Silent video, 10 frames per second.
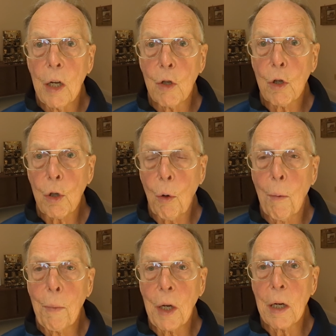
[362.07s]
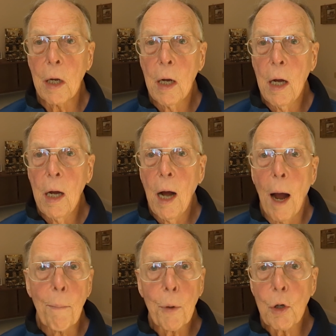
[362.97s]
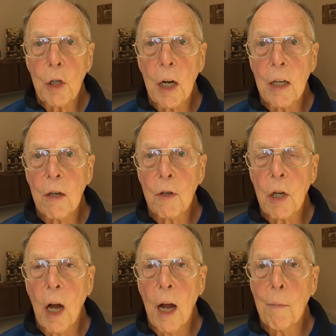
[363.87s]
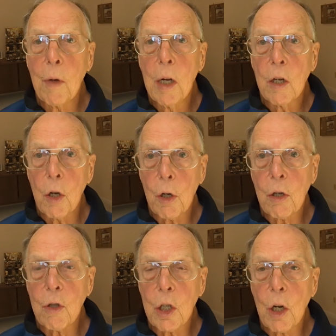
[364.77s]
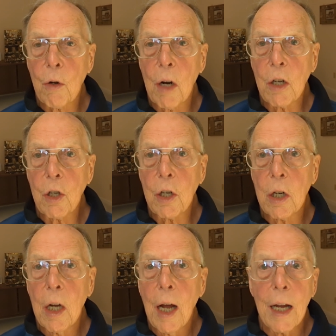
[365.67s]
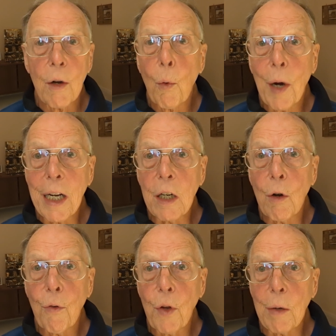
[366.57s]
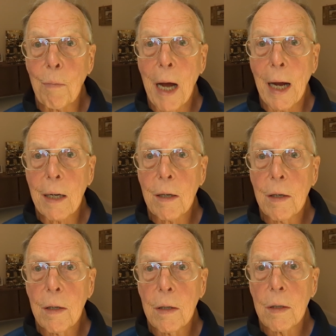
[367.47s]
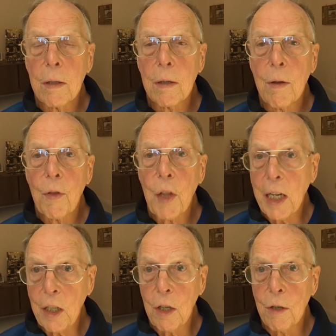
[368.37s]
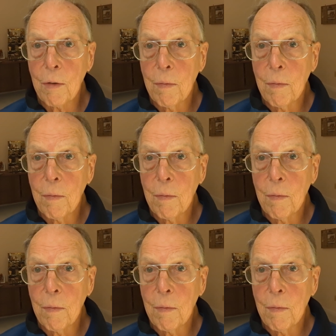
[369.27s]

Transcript: and the Scorpion. I appreciate your time, your consideration, and await your feedback. Thank you.